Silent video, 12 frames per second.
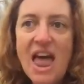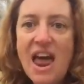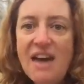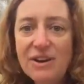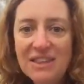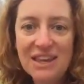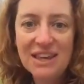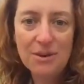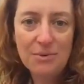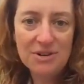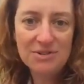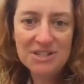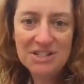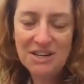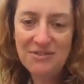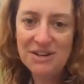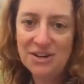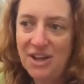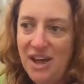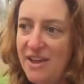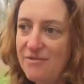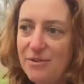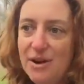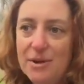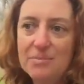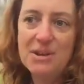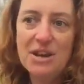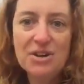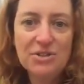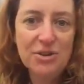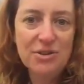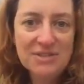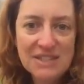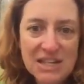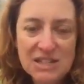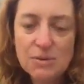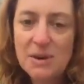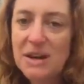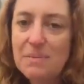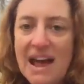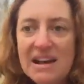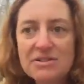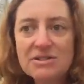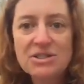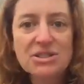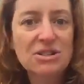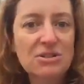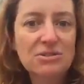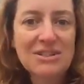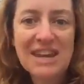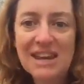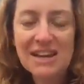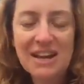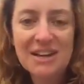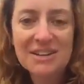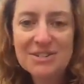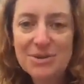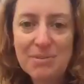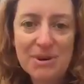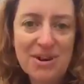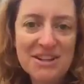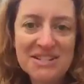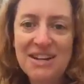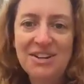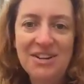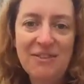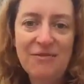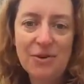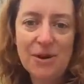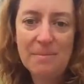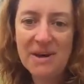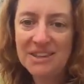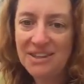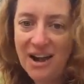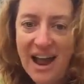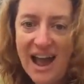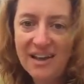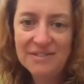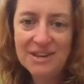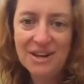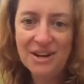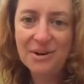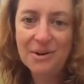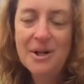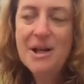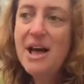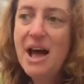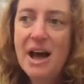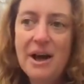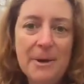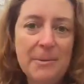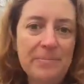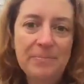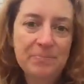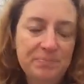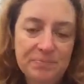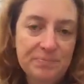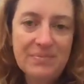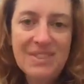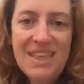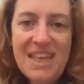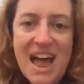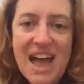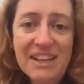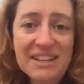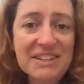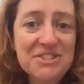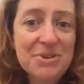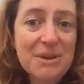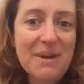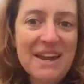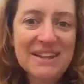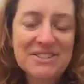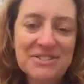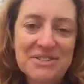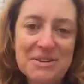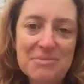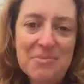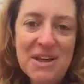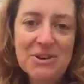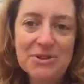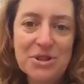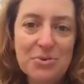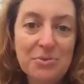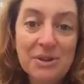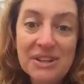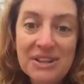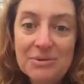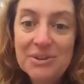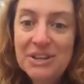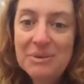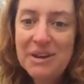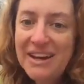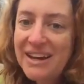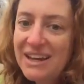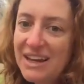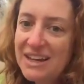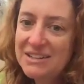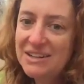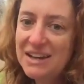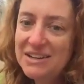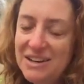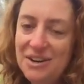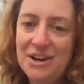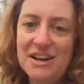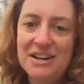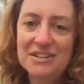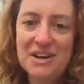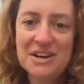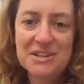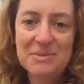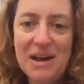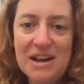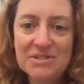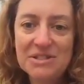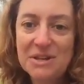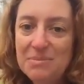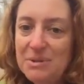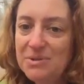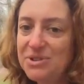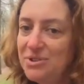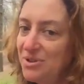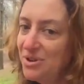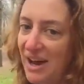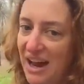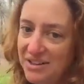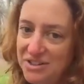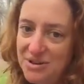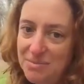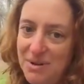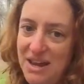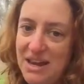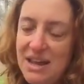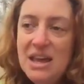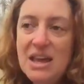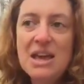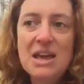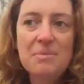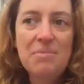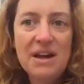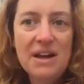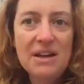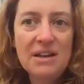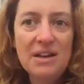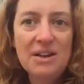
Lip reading: everything you want to achieve in your life, from losing 20 pounds to taking a trip across Italy for a month or a half. I like to dream big, so some of my goals are really, really big, and I kind of talked about some people don't know how to dream big, but